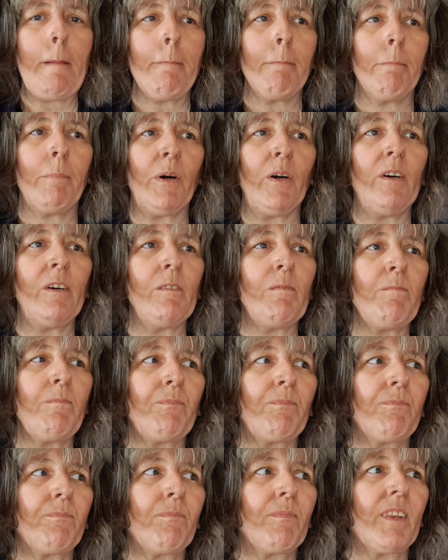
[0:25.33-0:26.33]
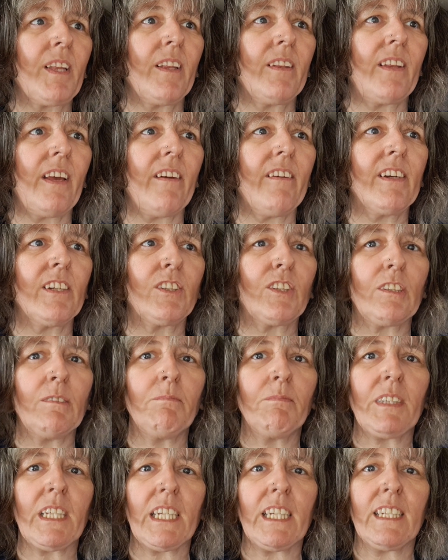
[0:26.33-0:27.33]
but there are
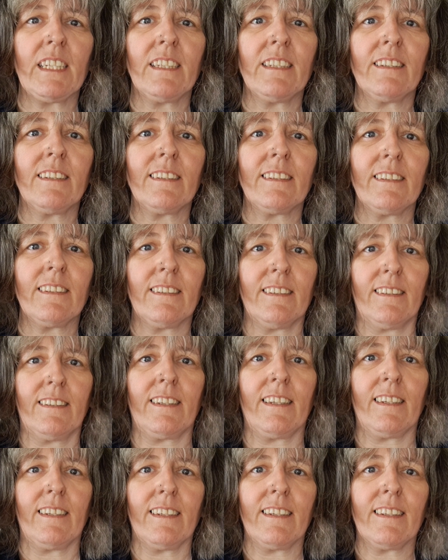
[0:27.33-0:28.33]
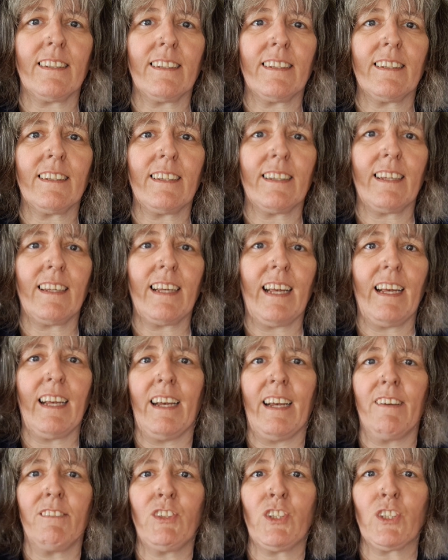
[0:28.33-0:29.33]
some things that
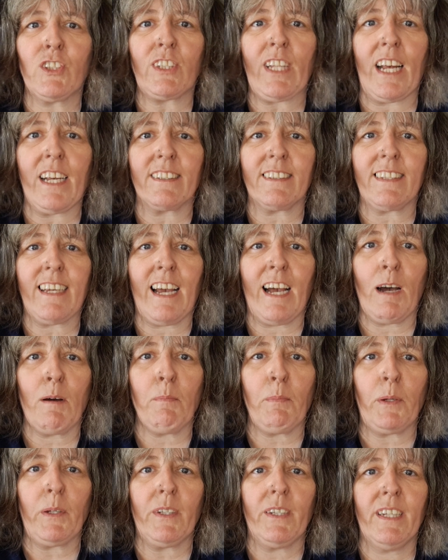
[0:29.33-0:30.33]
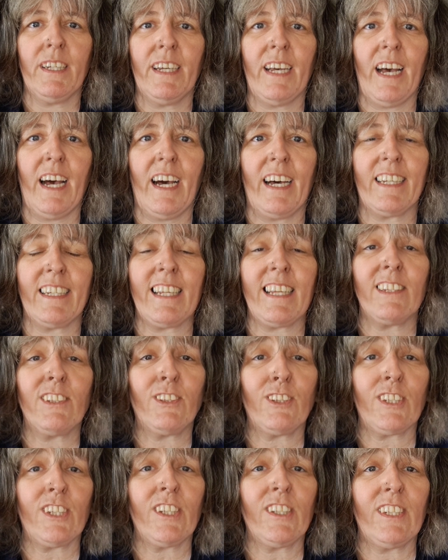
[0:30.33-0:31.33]
have just had to happen and it's
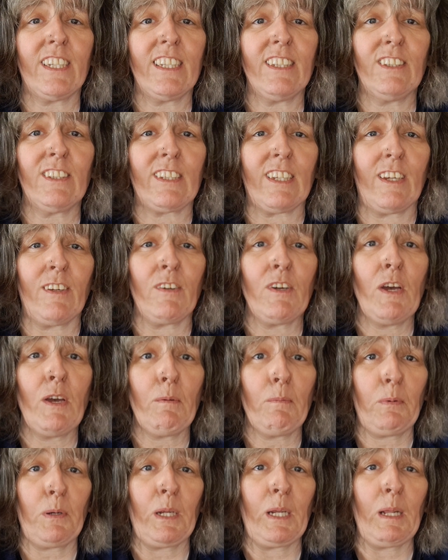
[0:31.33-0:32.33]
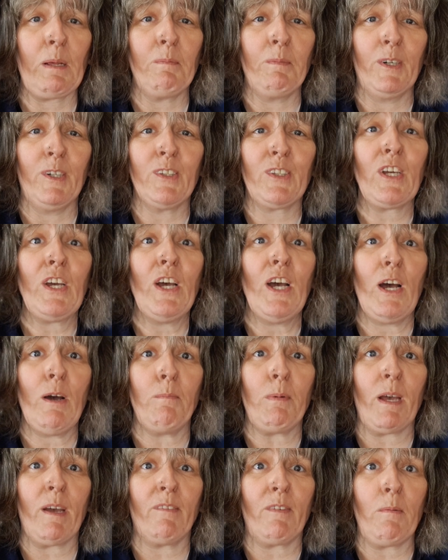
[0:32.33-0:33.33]
turned into pretty much a
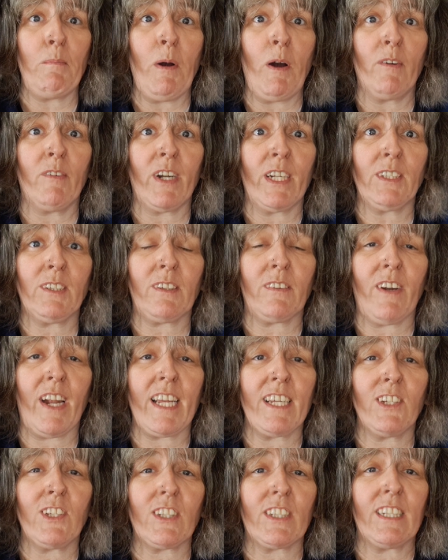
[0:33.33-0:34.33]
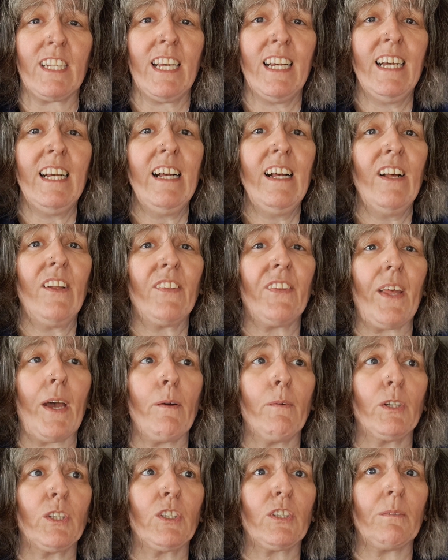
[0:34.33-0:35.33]
bit of a boat restoration. There
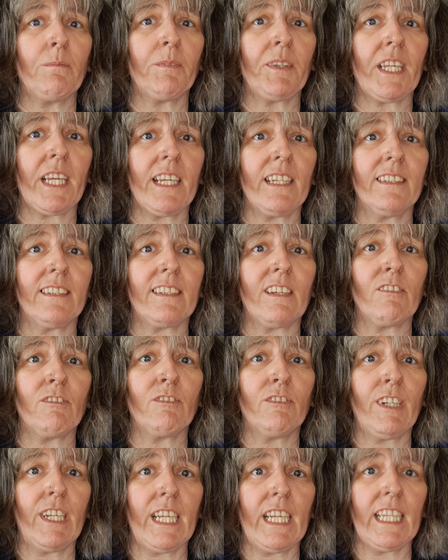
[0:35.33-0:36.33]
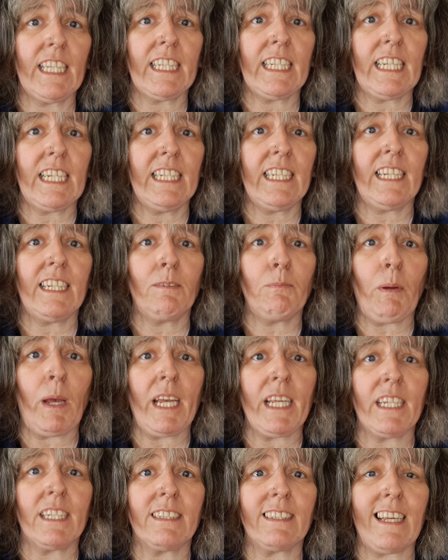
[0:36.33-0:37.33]
were some things that really needed
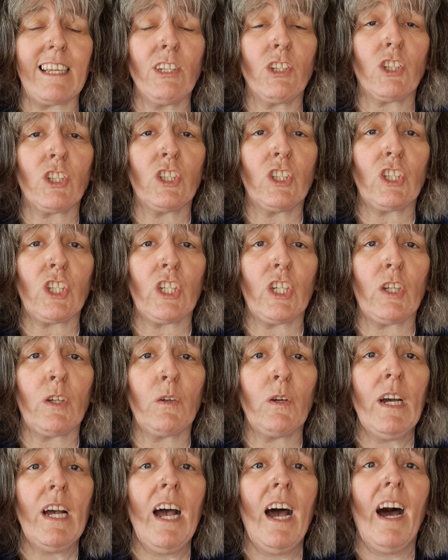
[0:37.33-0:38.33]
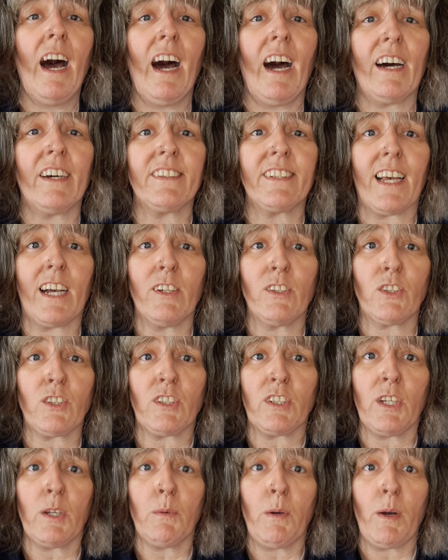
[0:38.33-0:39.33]
paying attention to, and I'll
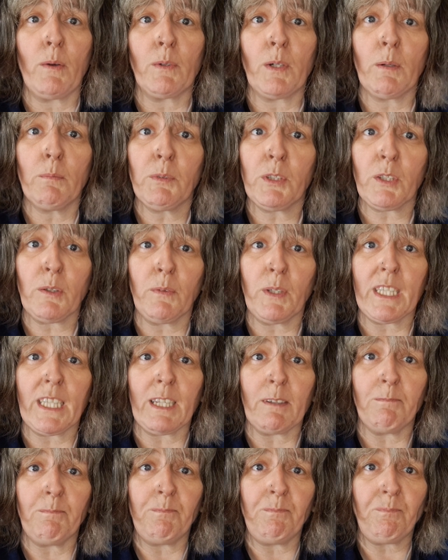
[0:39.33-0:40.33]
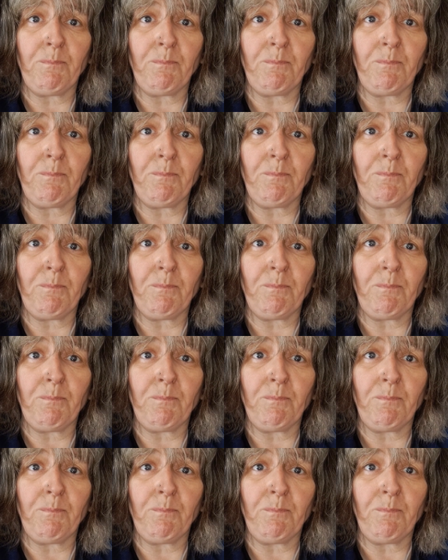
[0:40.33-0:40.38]
show you where we're up to with them.